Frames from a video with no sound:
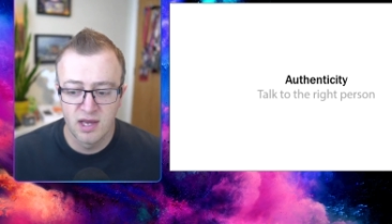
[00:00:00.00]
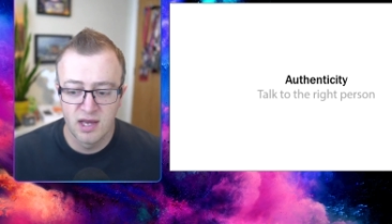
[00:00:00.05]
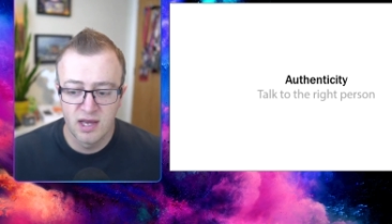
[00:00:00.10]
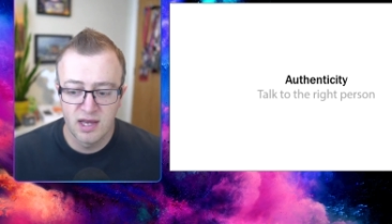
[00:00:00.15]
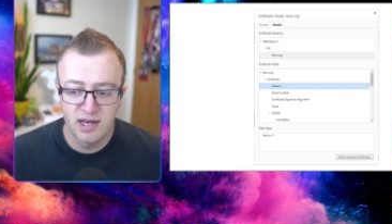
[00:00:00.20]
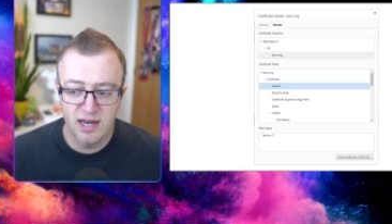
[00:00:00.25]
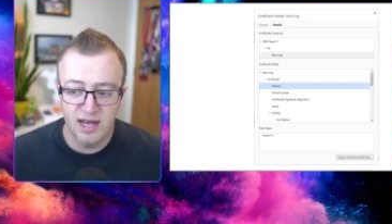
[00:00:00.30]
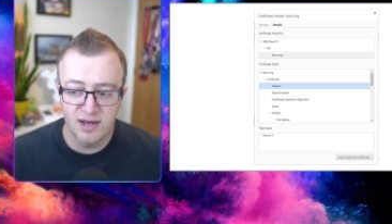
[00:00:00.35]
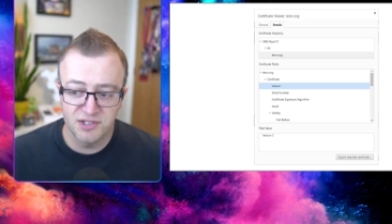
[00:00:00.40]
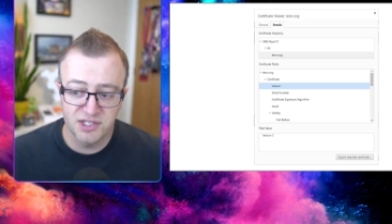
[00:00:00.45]

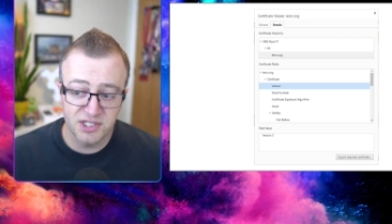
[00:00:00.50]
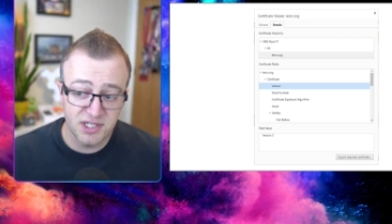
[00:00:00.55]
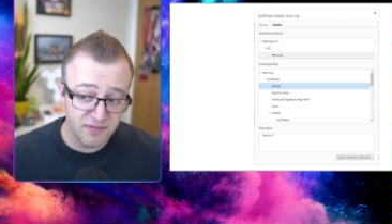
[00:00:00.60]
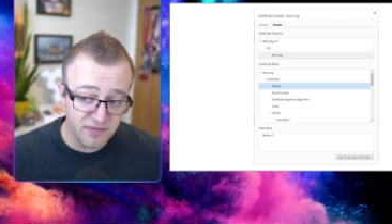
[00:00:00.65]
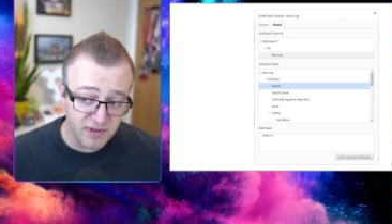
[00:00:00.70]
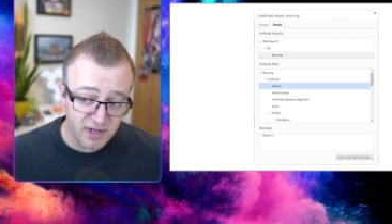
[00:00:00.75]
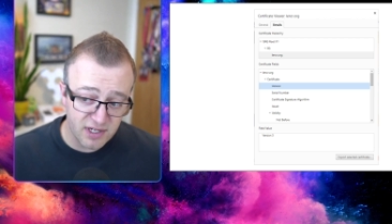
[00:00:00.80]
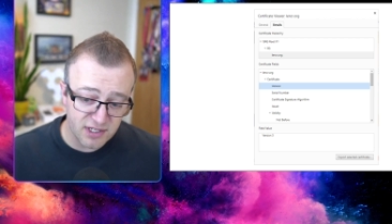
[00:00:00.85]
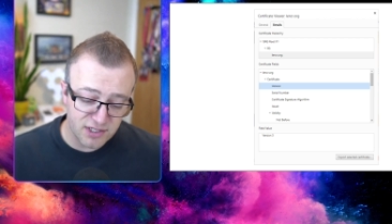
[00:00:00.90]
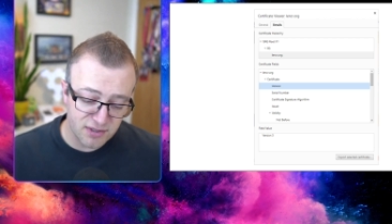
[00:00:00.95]
Now,
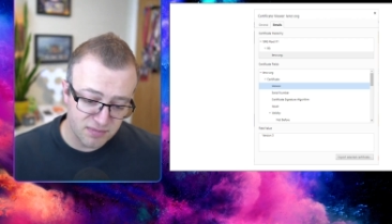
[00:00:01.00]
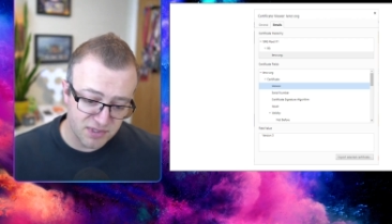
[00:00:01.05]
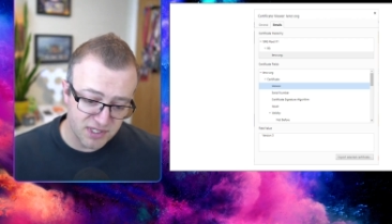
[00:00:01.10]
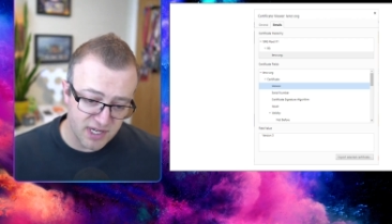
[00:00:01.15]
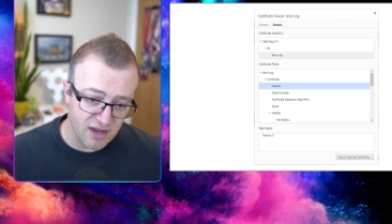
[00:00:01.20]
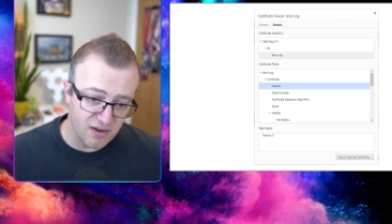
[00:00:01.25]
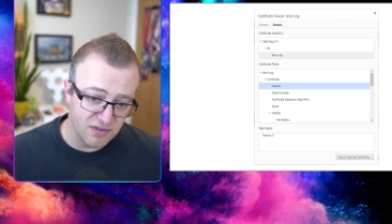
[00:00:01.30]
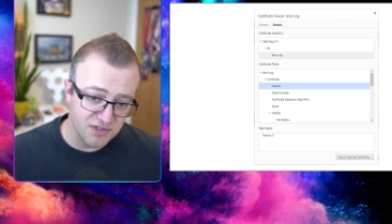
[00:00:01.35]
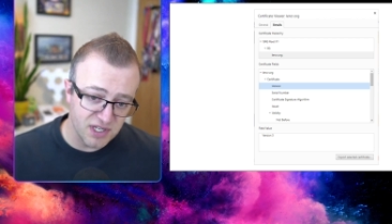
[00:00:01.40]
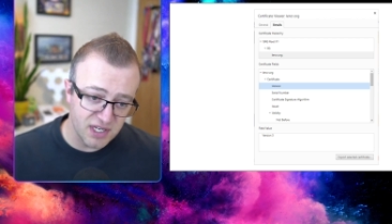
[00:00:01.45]
certificates
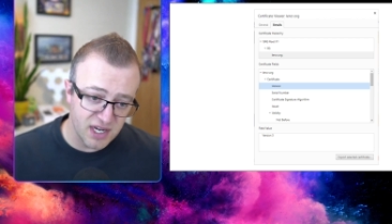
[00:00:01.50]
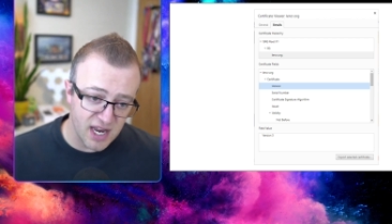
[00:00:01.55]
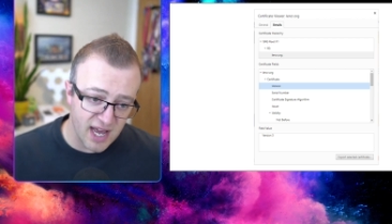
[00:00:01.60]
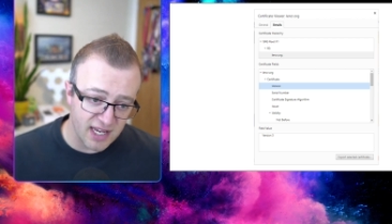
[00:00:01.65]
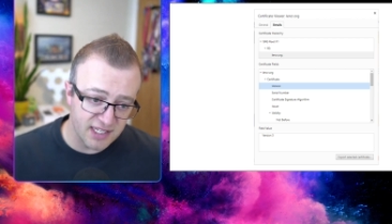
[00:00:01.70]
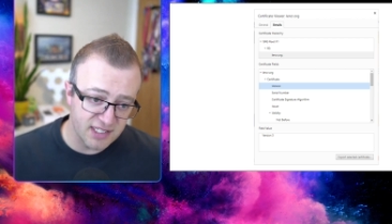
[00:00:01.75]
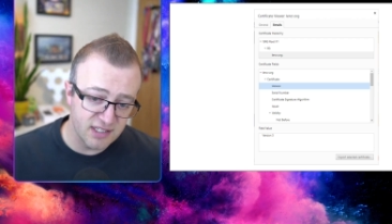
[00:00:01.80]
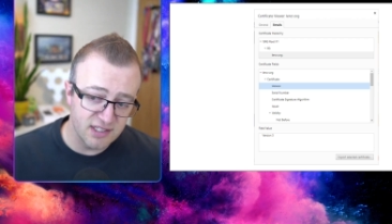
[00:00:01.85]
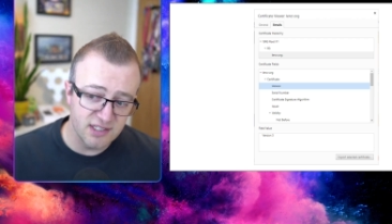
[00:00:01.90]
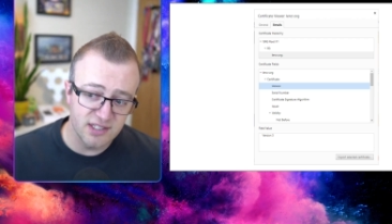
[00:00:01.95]
themselves, in
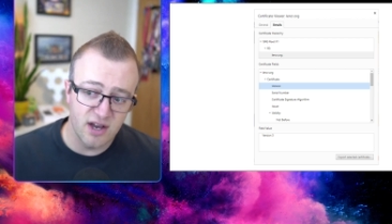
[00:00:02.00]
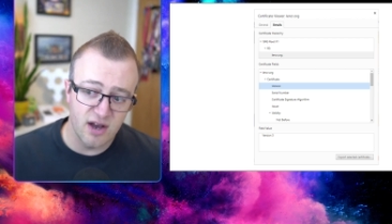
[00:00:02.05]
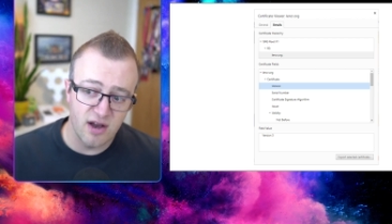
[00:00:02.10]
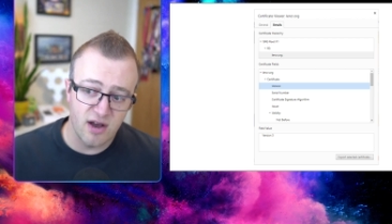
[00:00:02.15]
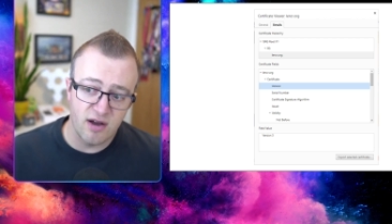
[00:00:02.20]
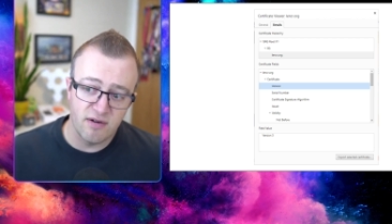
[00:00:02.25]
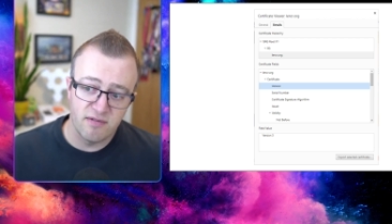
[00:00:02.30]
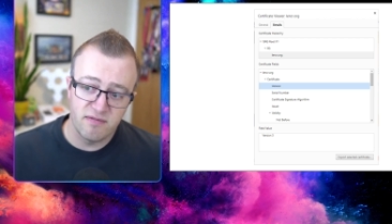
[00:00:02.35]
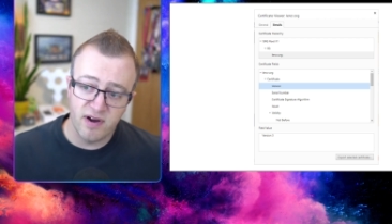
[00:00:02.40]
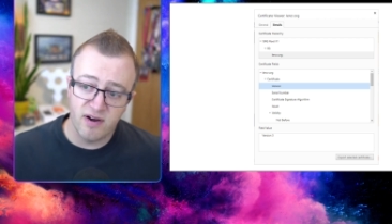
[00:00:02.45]
essence, are
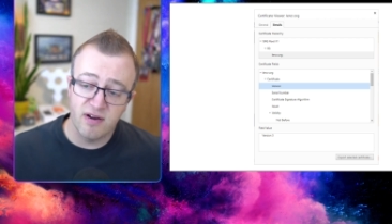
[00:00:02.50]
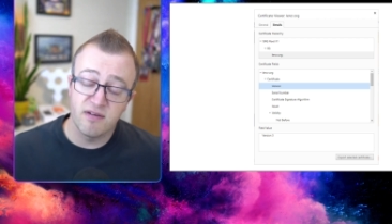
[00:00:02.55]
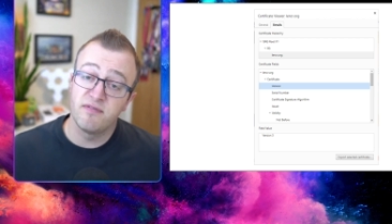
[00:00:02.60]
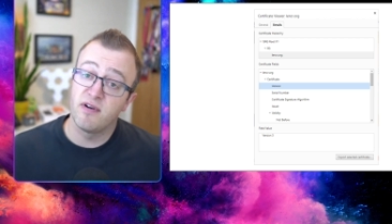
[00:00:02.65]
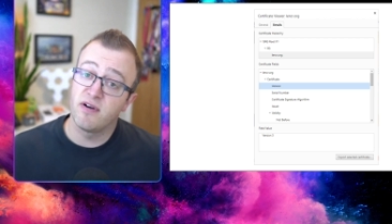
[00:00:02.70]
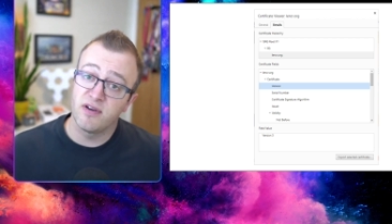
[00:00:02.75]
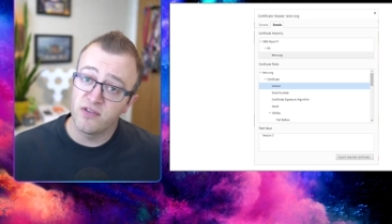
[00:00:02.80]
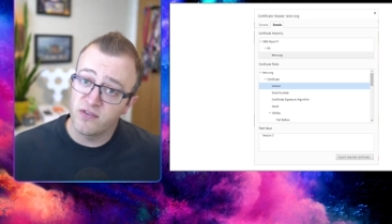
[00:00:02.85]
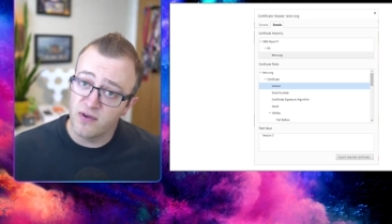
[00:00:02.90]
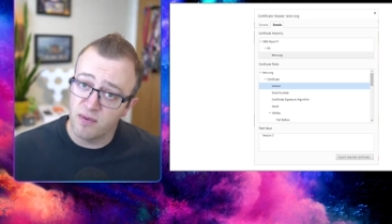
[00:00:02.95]
very,
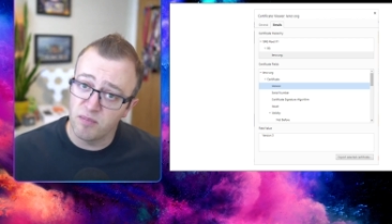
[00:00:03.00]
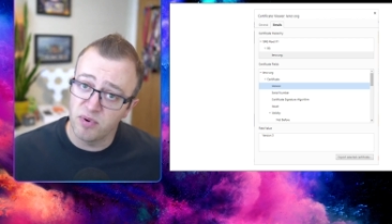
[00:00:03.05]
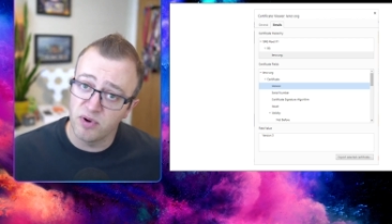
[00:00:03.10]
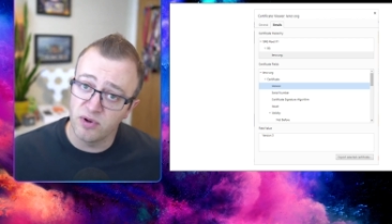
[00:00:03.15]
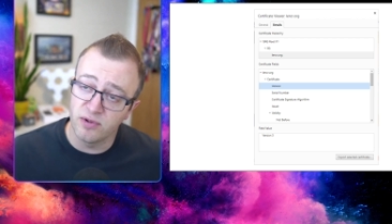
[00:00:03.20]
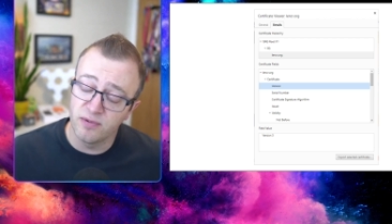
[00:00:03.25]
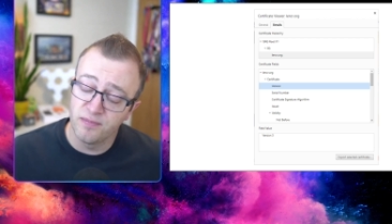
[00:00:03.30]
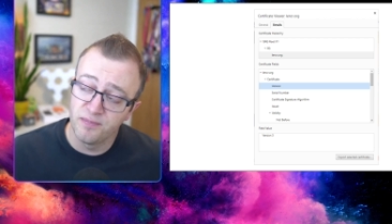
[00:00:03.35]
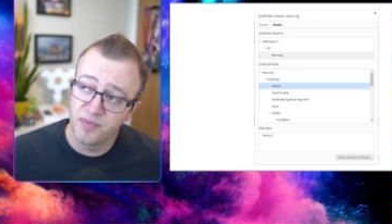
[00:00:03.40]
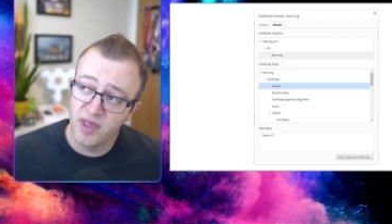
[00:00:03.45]
very
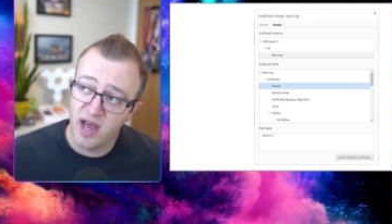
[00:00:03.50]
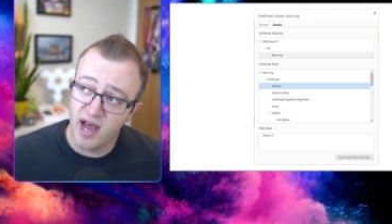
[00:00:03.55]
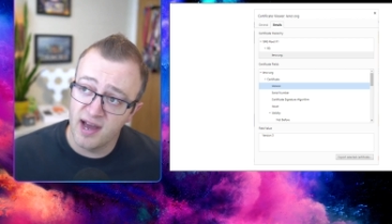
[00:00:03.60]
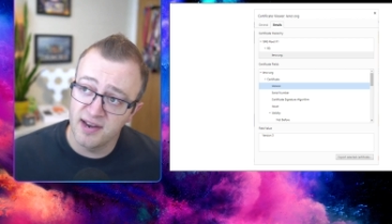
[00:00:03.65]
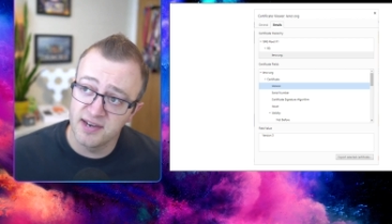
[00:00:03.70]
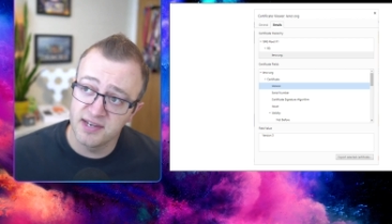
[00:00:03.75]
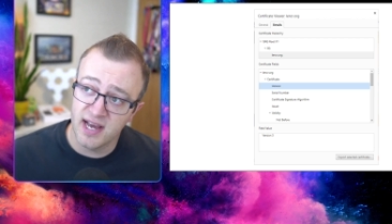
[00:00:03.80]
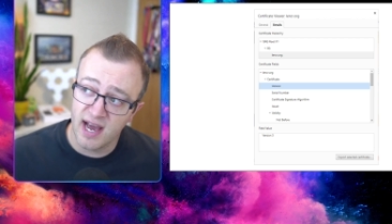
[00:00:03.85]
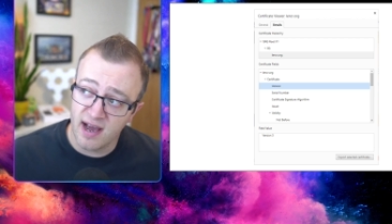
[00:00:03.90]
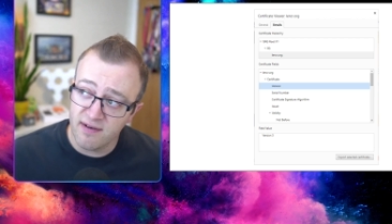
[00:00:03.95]
simple and
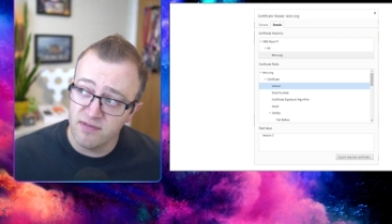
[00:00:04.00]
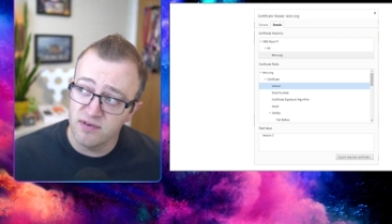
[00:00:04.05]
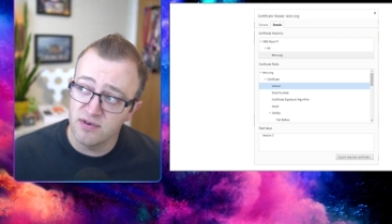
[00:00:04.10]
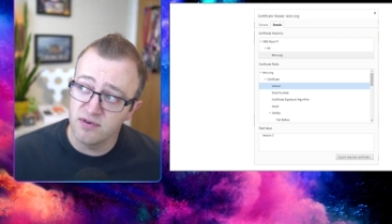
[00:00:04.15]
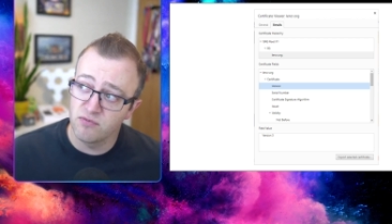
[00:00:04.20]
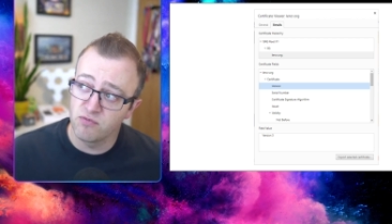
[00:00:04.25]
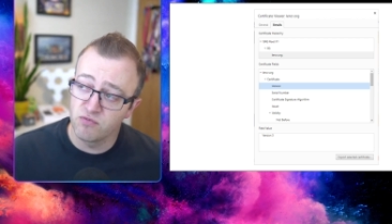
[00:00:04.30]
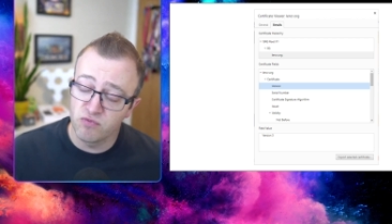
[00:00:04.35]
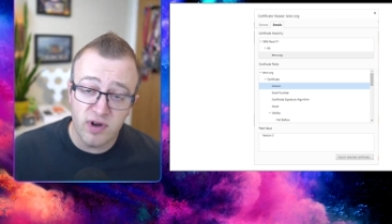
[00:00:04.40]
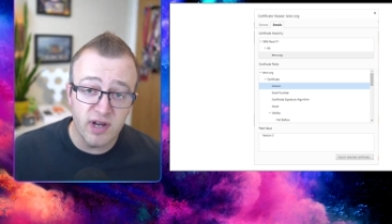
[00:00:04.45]
haven't
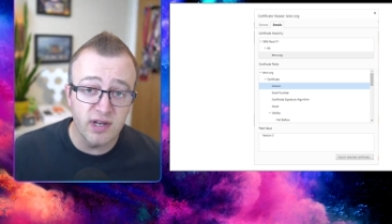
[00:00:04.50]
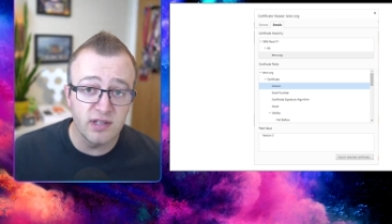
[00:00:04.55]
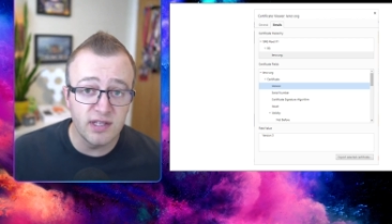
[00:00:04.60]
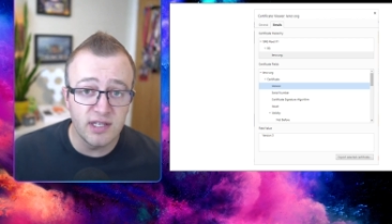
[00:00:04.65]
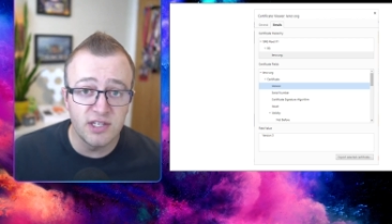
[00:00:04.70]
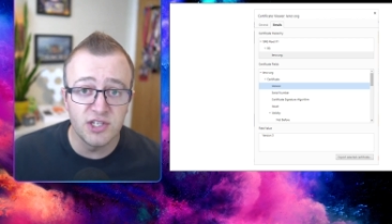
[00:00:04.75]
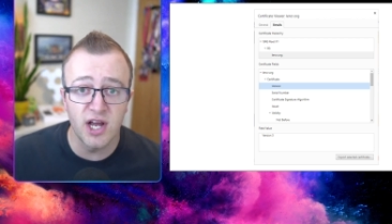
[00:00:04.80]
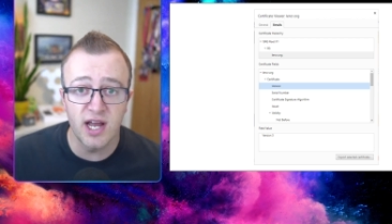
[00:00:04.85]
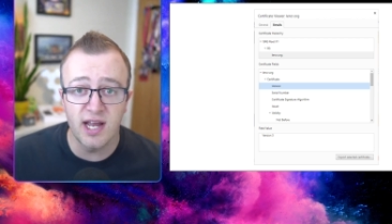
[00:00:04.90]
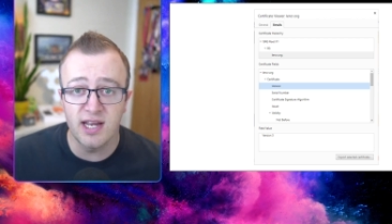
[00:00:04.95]
really
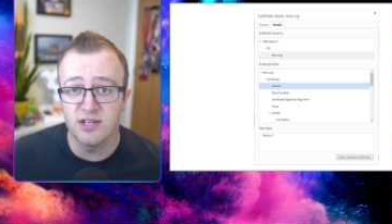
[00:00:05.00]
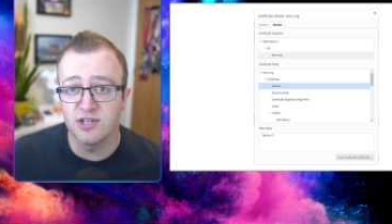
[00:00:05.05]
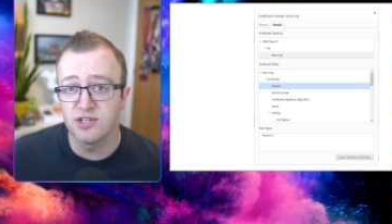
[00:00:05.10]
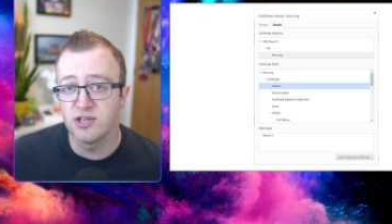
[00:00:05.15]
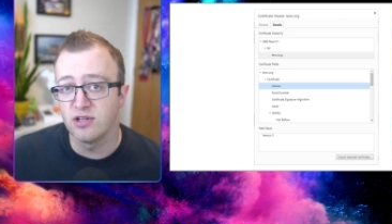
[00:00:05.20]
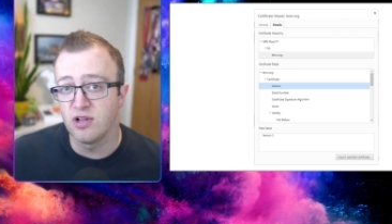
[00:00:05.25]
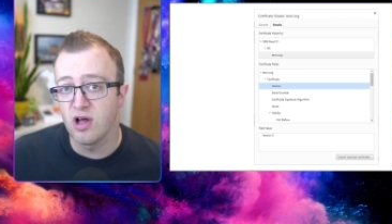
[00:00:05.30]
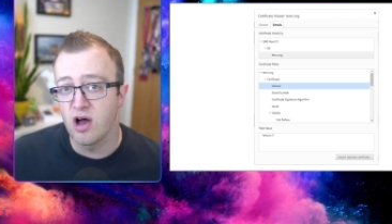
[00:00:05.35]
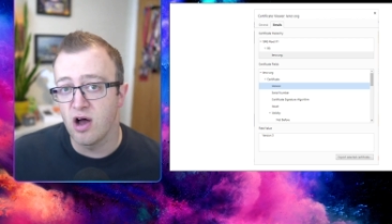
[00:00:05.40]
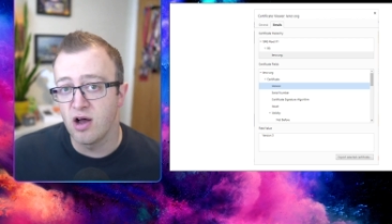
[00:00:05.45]
changed a
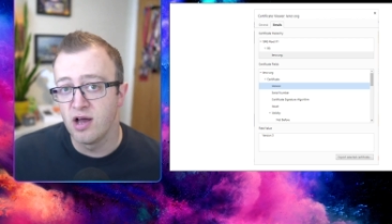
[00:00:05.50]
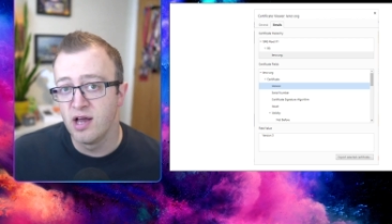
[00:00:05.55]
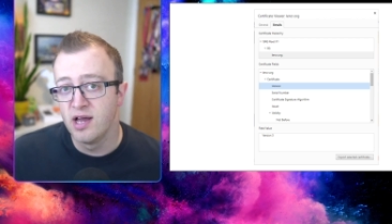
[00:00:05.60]
lot